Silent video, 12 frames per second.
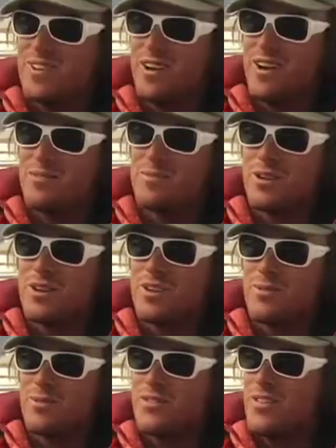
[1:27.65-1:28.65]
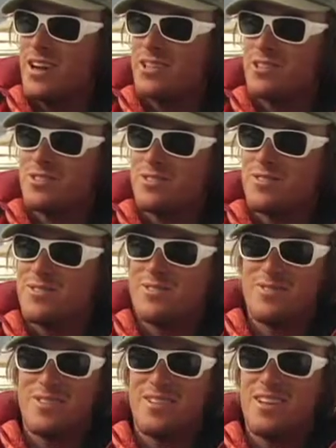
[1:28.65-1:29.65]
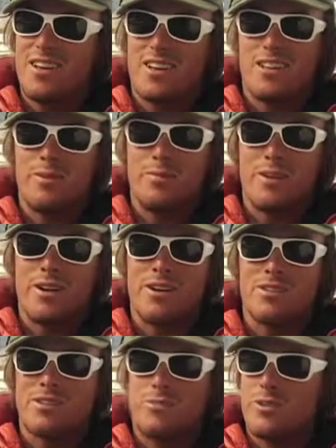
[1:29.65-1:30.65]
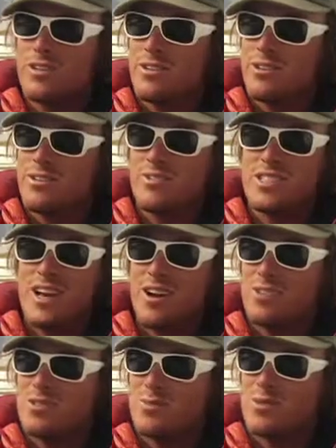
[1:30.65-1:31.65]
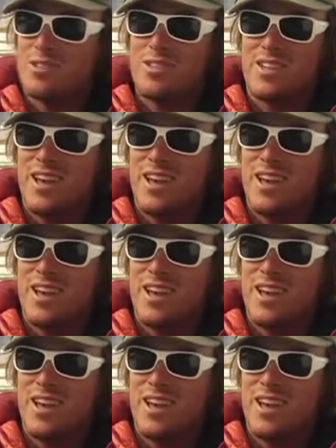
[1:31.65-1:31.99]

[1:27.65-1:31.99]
I caught him looking in the reflections and in the mirrors and windows of his house most of the